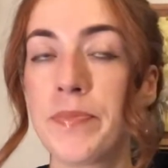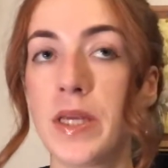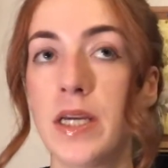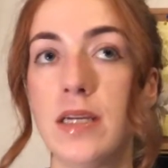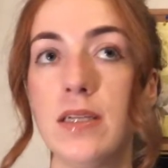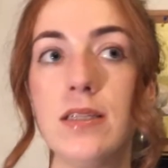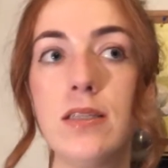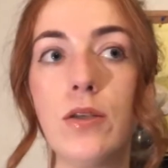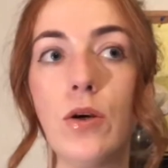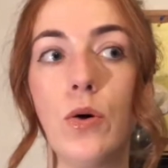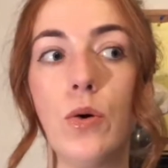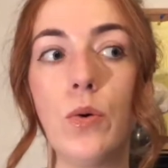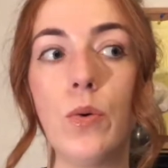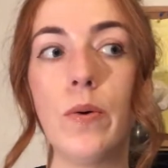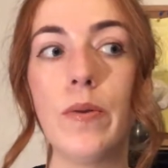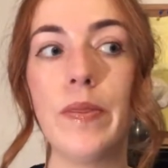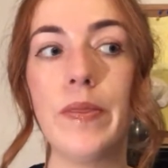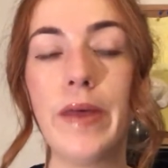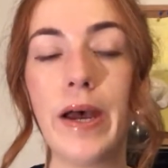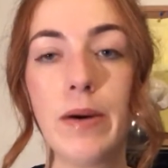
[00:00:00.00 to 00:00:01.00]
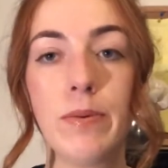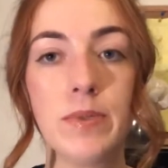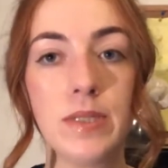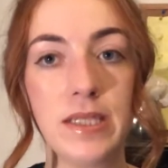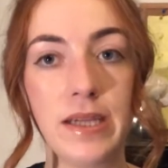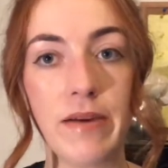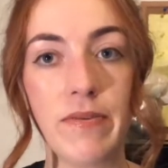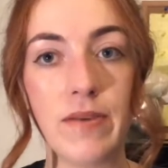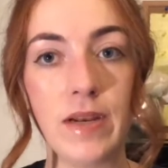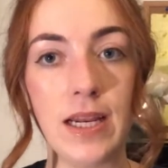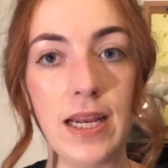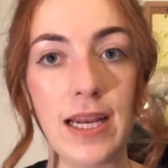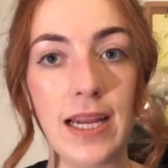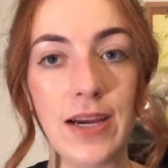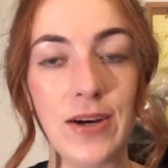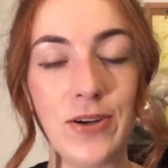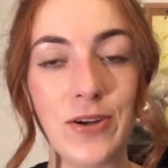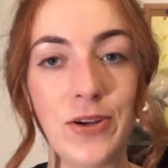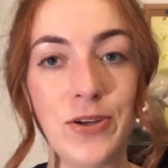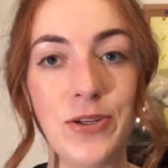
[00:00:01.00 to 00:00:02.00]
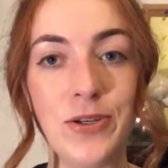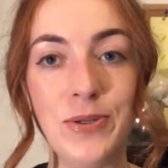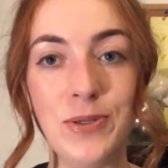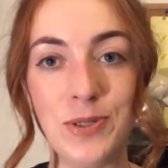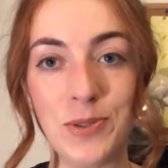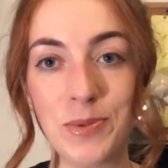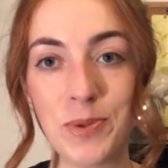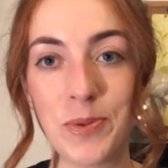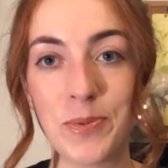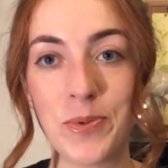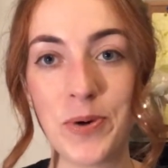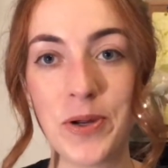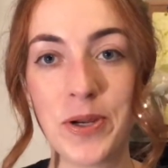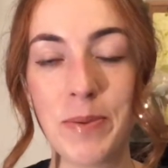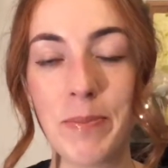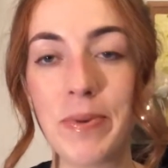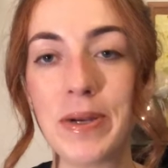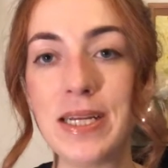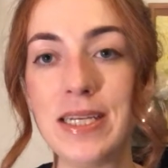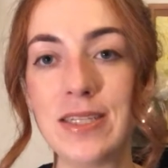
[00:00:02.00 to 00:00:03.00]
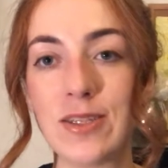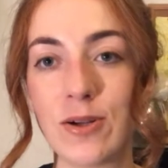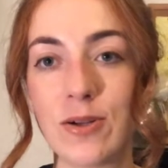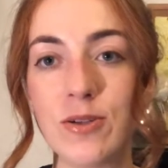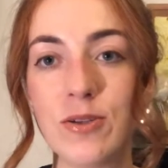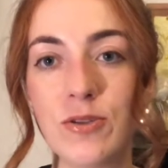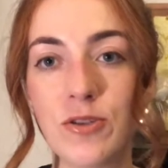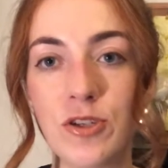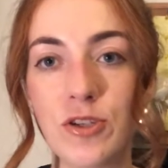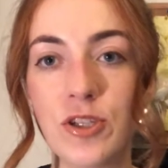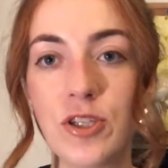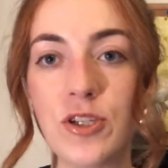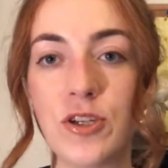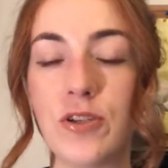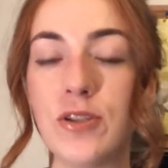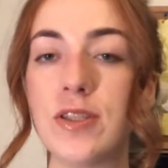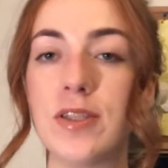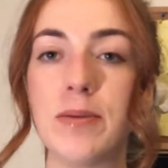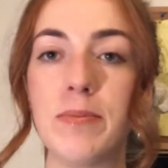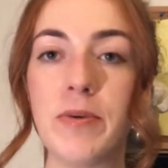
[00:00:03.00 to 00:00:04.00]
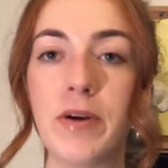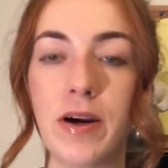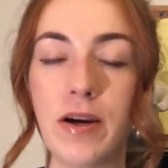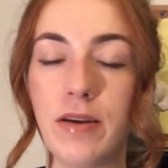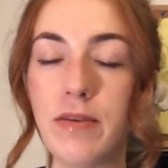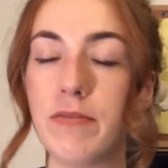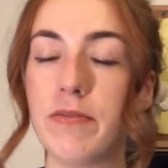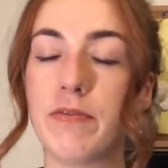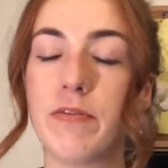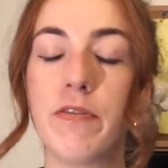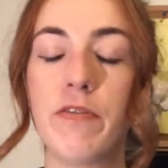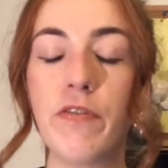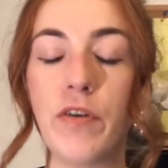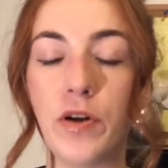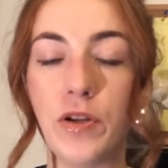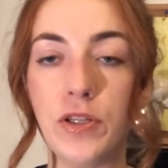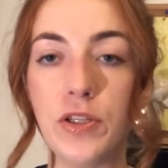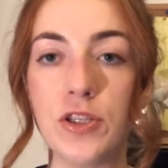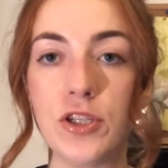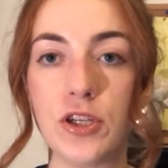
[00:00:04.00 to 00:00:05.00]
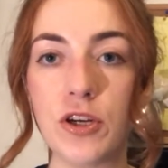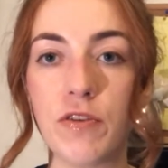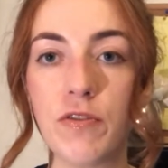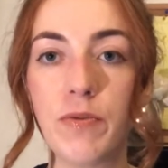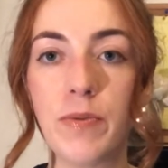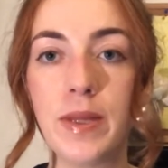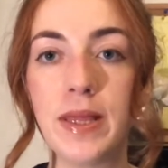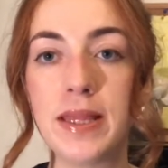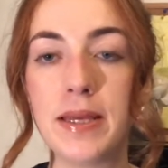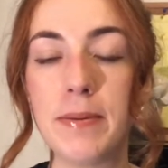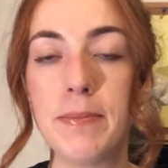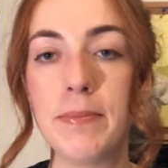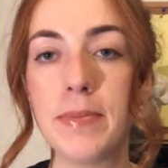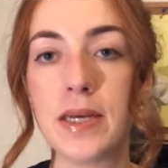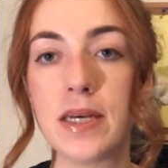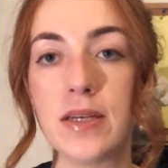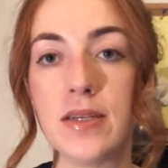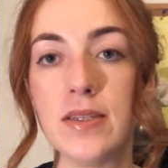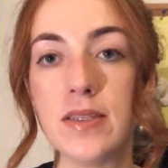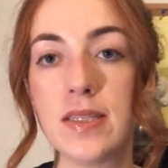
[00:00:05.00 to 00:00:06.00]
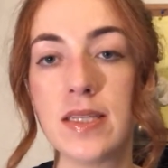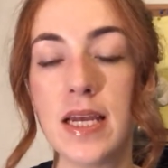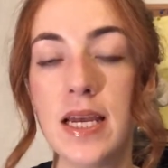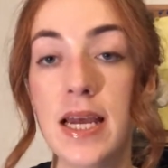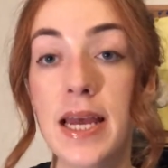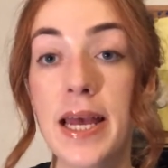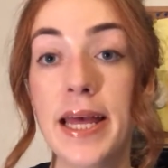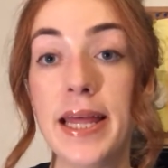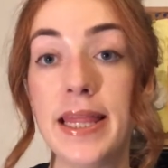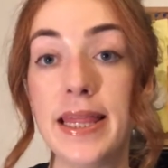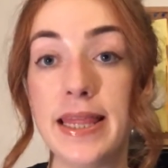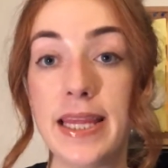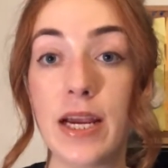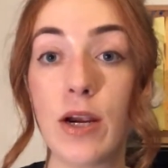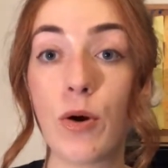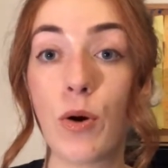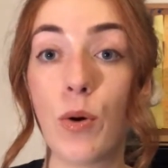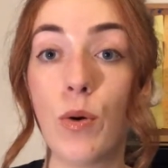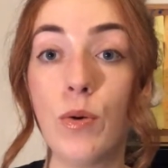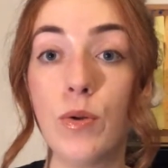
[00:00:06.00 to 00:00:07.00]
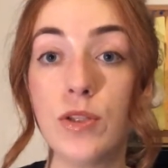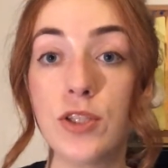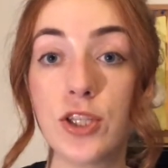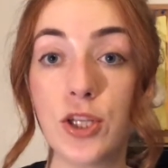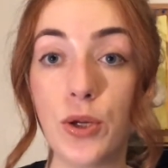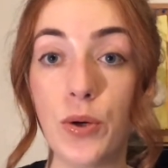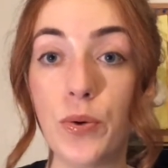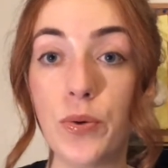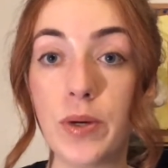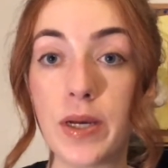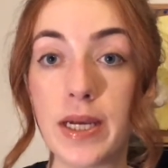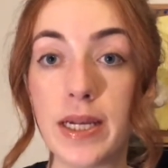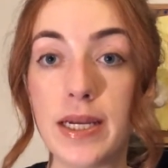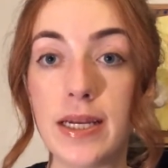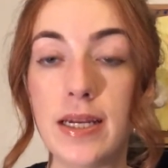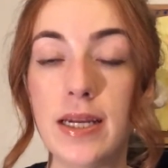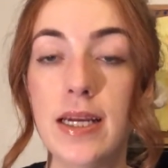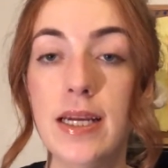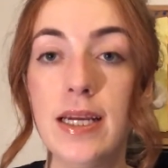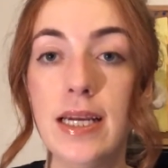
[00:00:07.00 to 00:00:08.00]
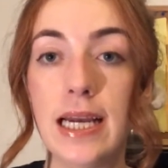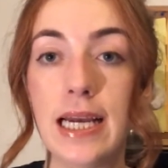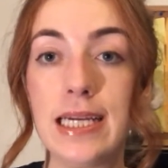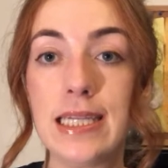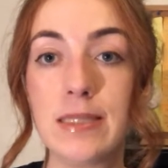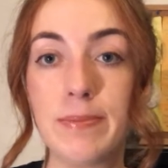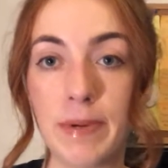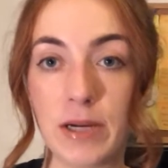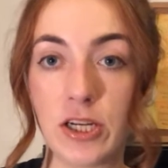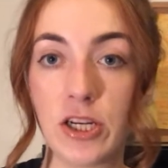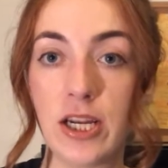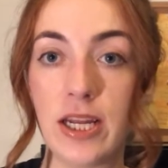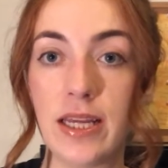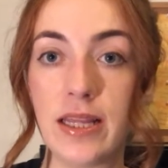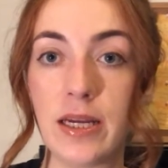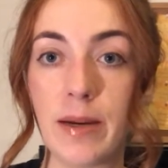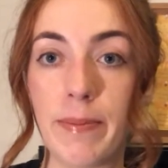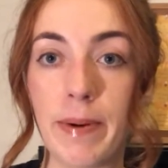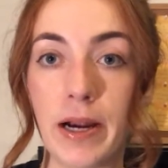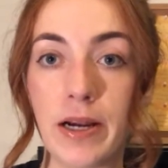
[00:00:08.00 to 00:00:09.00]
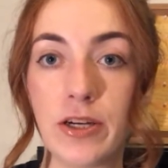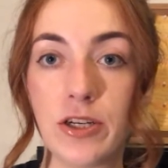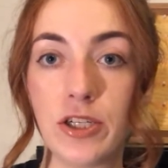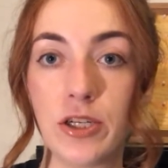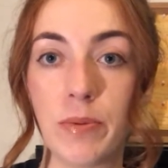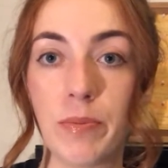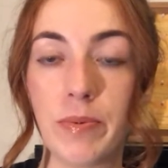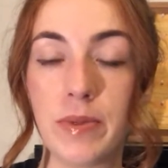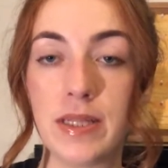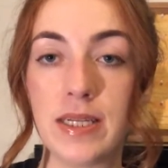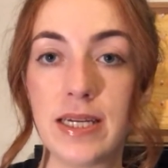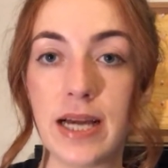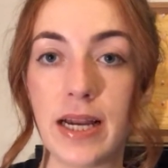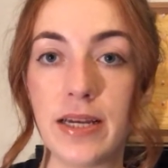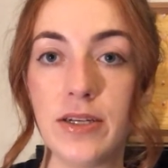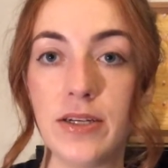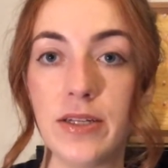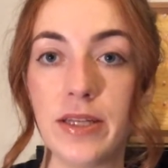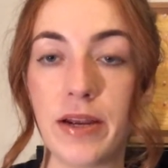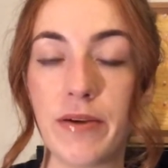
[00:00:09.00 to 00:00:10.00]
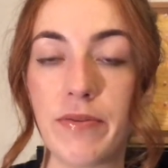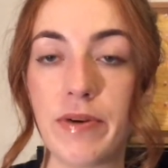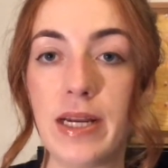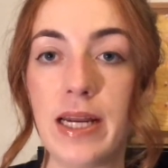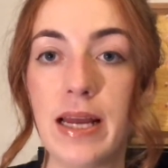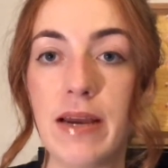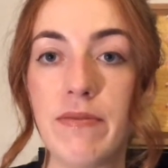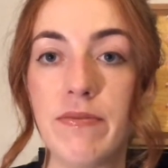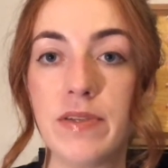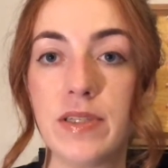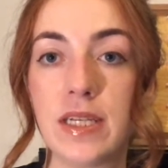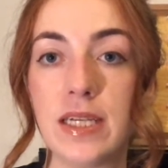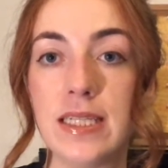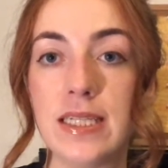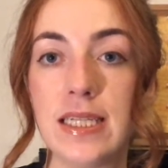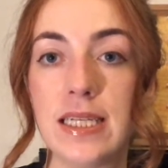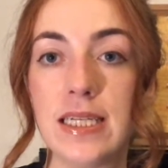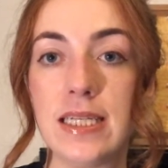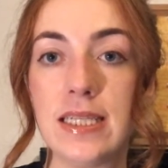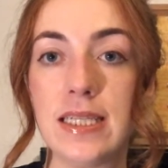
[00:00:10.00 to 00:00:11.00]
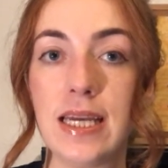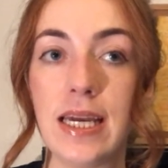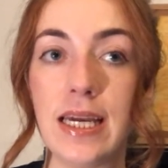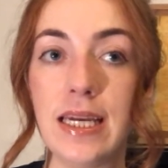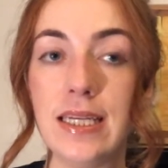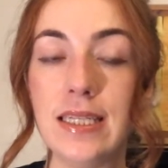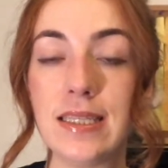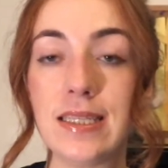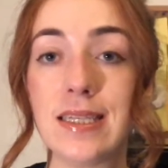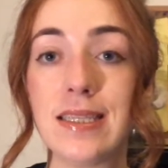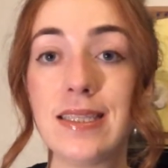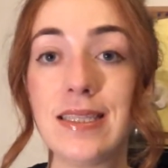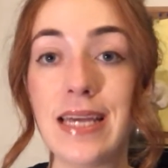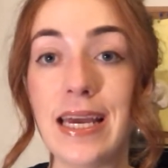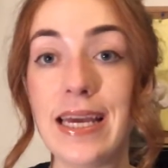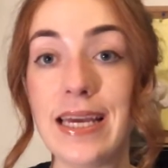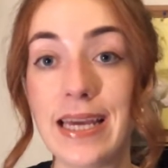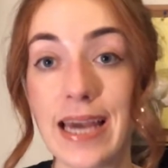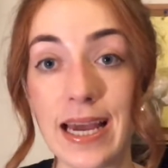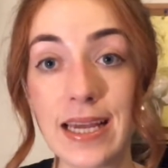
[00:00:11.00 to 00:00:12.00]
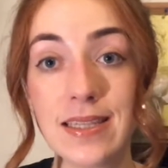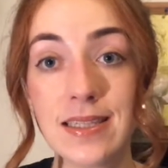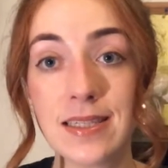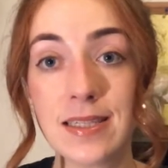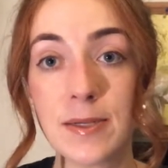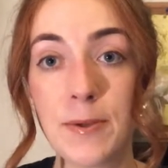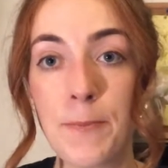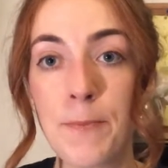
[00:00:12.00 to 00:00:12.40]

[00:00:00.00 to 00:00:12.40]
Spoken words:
So that was definitely an unusual one, but he's also just done some kind of fun stuff with them because their whole slogan, especially in their partnership with Daniel, they really emphasize this, is say yes.